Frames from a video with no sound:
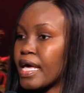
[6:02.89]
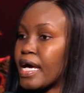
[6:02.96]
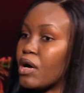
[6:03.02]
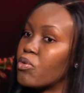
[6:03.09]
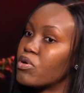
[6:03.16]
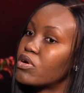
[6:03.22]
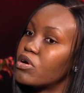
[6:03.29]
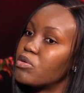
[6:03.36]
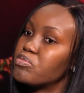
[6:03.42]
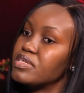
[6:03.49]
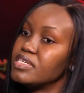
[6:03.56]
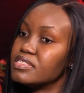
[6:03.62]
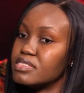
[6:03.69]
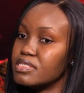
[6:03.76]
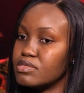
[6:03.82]
And what
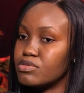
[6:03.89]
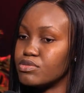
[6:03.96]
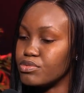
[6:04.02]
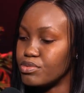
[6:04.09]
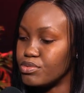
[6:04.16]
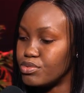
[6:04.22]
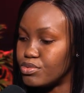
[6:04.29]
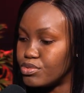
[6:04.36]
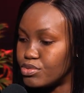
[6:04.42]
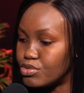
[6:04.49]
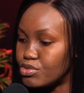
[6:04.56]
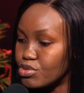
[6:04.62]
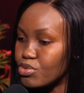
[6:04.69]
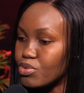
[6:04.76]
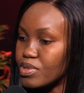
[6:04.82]
companies need to
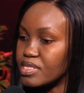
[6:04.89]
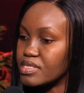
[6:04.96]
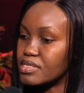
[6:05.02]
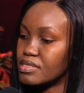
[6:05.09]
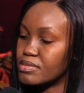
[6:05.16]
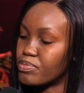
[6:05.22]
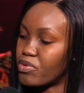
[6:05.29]
do is